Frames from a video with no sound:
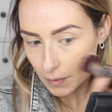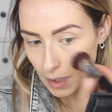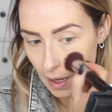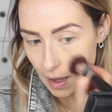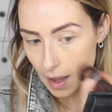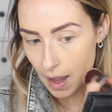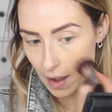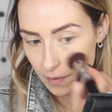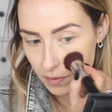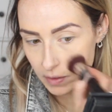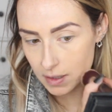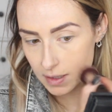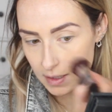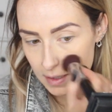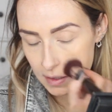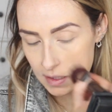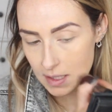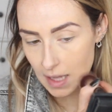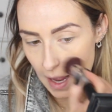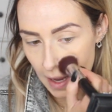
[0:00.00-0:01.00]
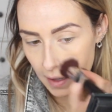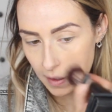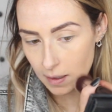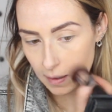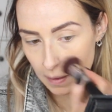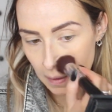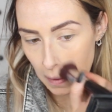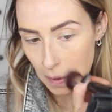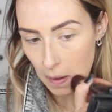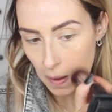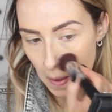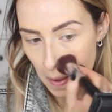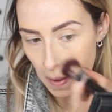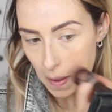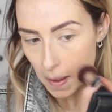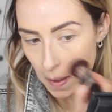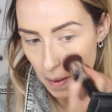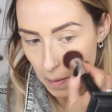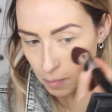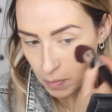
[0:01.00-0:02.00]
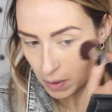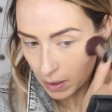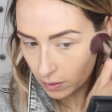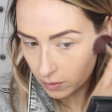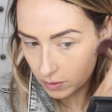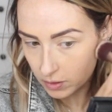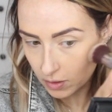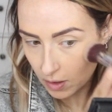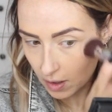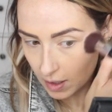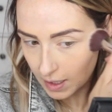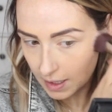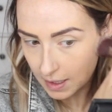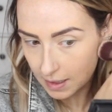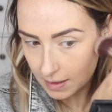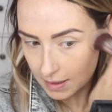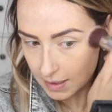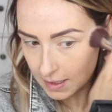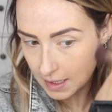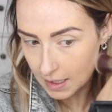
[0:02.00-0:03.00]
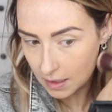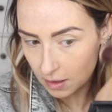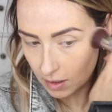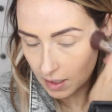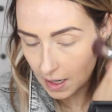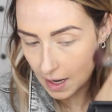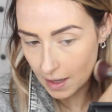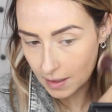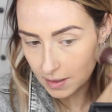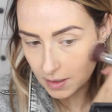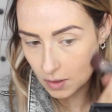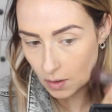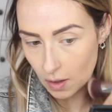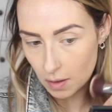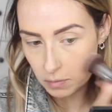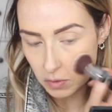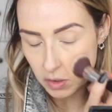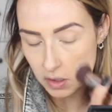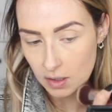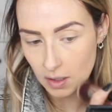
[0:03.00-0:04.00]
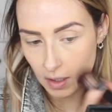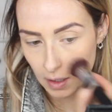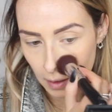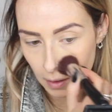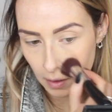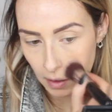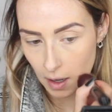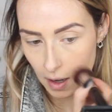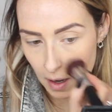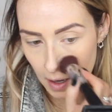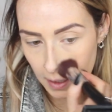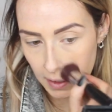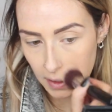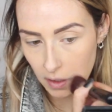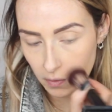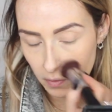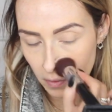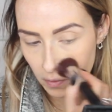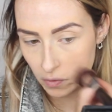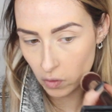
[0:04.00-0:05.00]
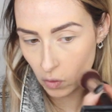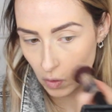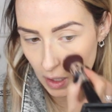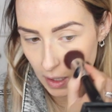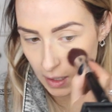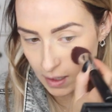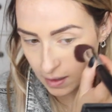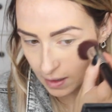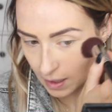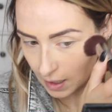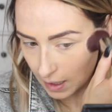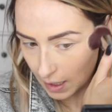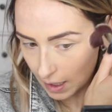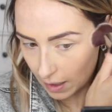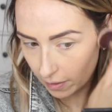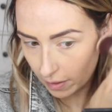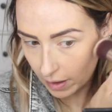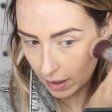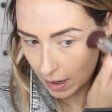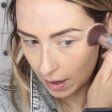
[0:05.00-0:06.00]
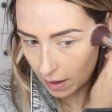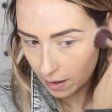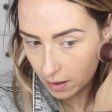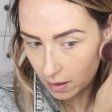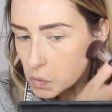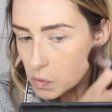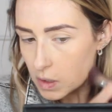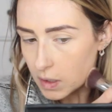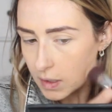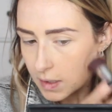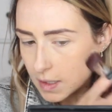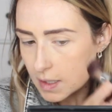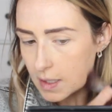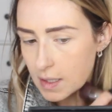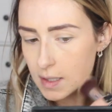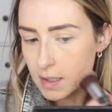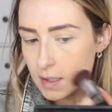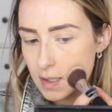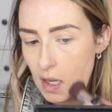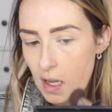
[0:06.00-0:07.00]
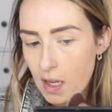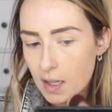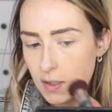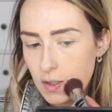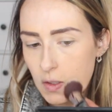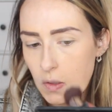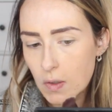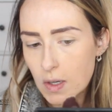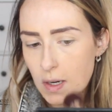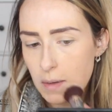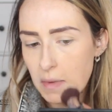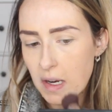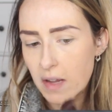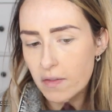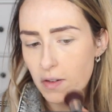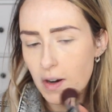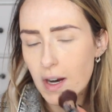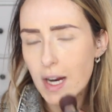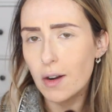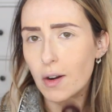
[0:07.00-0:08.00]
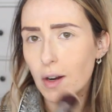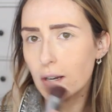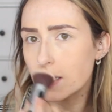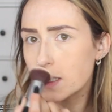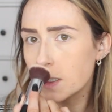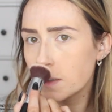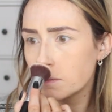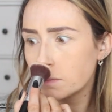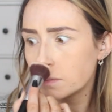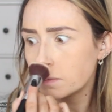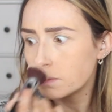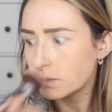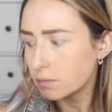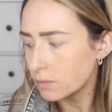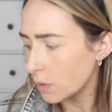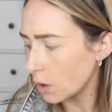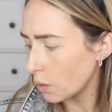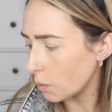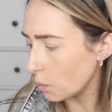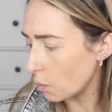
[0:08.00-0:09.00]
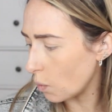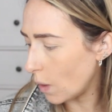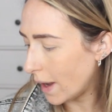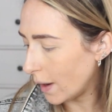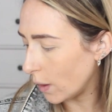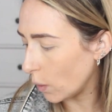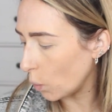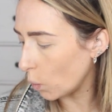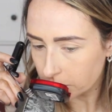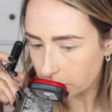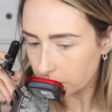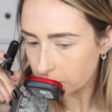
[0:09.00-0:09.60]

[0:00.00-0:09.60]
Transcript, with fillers: I haven't set my under eye concealer yet, so I'm just going to kind of avoid that area. This is extremely fragrant. Wow.